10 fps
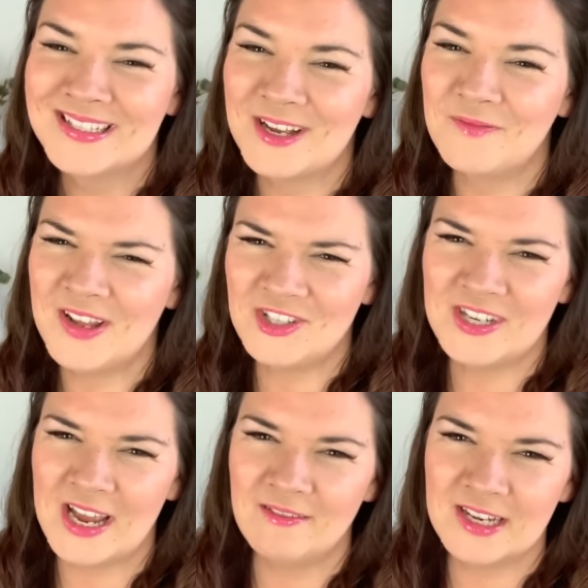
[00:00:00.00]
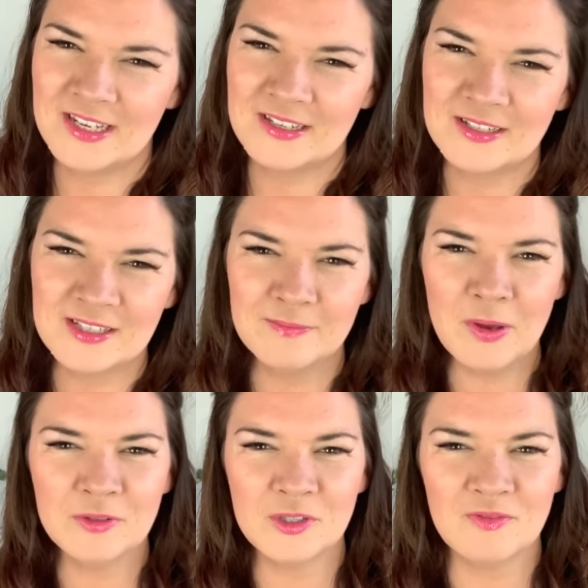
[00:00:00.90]
So vegetarian
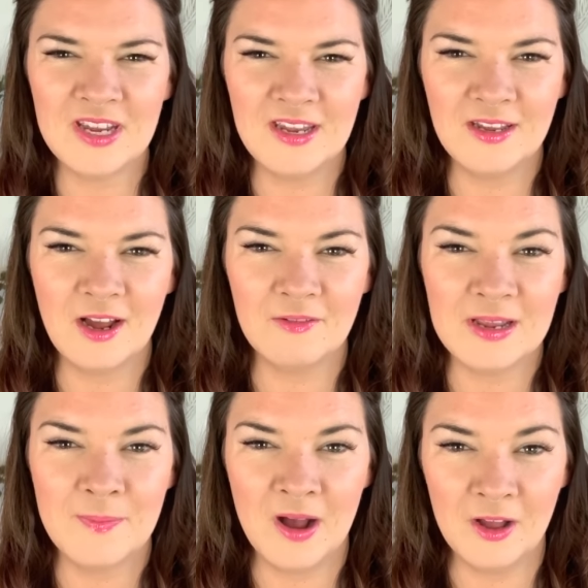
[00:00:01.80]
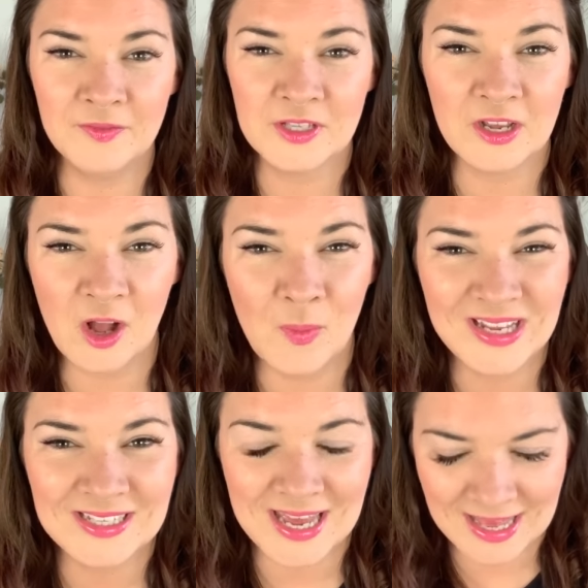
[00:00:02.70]
samosa-y curry puffs, and I can't
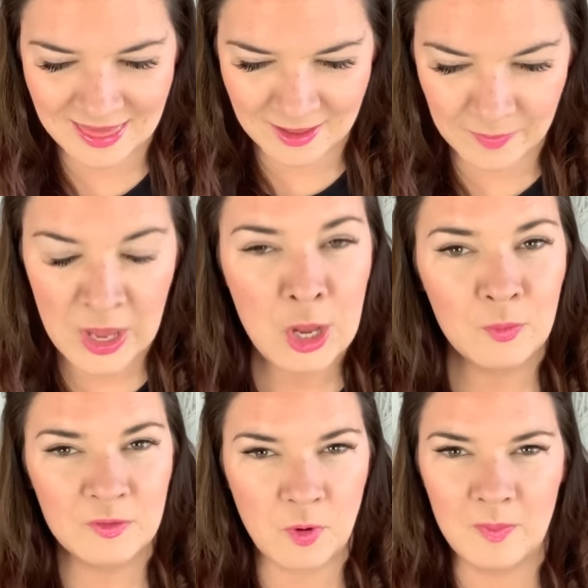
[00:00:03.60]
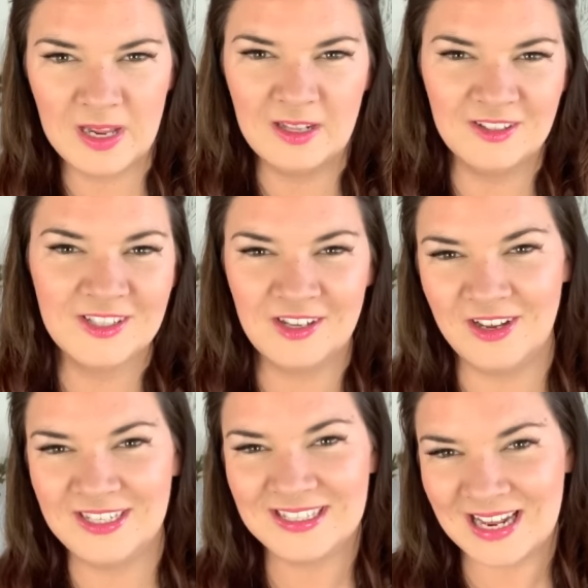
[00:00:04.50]
wait to eat them with probably a little
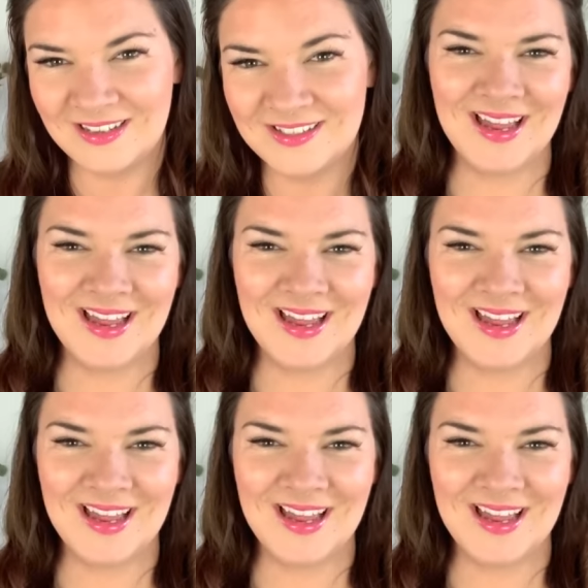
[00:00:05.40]
side salad.